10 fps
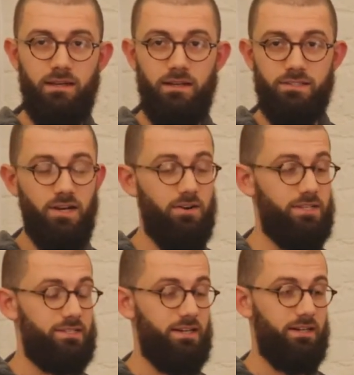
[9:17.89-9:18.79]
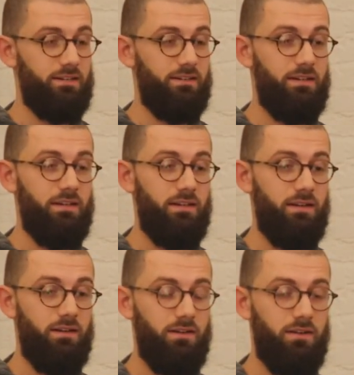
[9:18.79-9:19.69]
So it's the
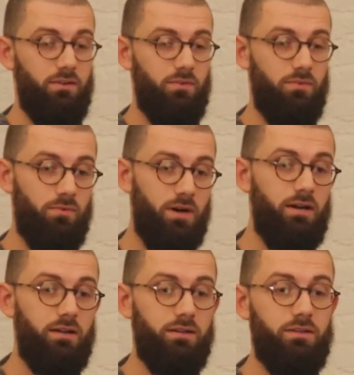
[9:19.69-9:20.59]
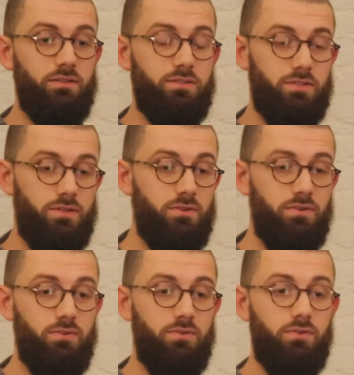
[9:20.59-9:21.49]
1,
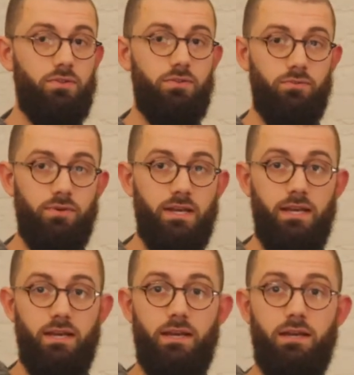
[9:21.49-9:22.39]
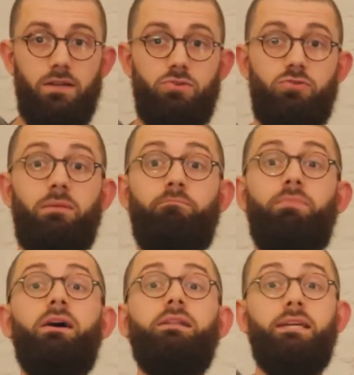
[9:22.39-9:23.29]
2, 3,
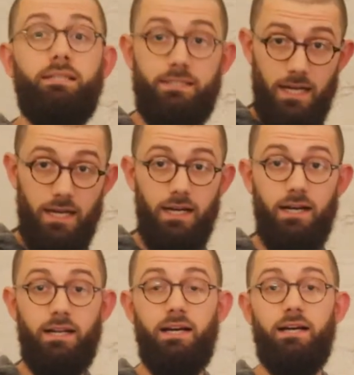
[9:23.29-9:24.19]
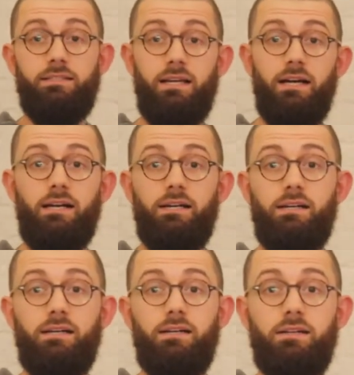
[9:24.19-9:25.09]
triplet, da da
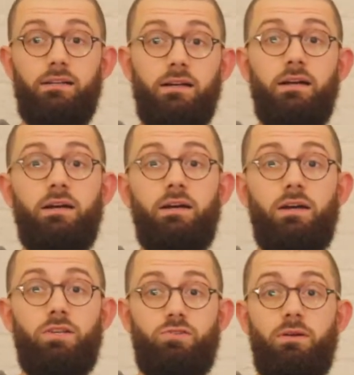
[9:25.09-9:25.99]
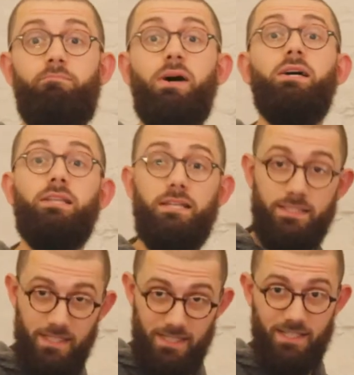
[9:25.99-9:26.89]
da,
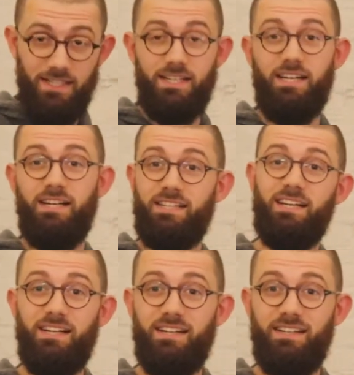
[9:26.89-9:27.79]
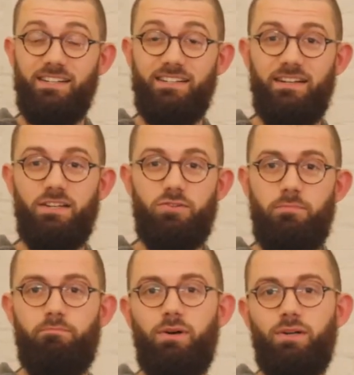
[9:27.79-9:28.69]
triplet, da da da,
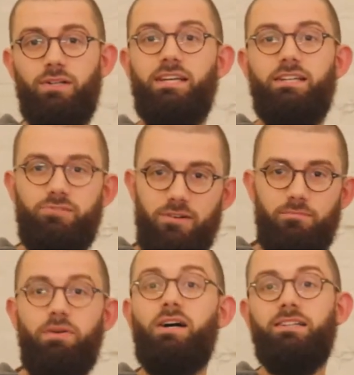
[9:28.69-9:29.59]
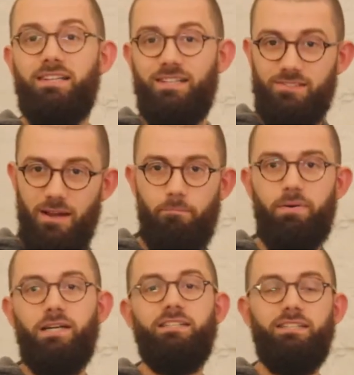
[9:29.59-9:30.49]
triplet, triplet,
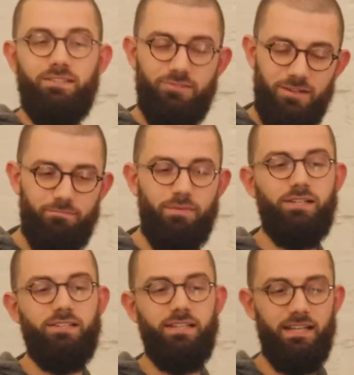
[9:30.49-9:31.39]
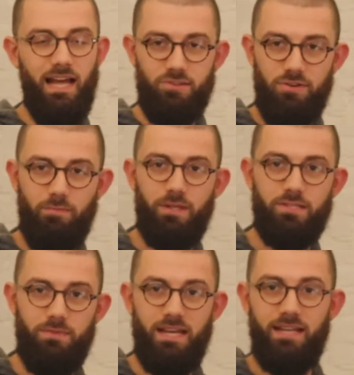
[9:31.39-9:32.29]
triplet, triplet. And
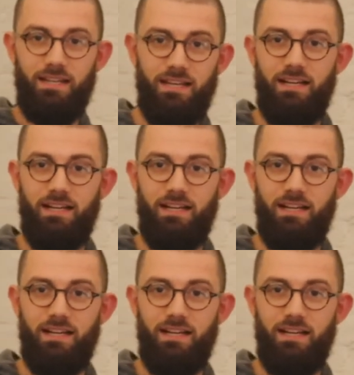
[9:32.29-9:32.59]
triplets mean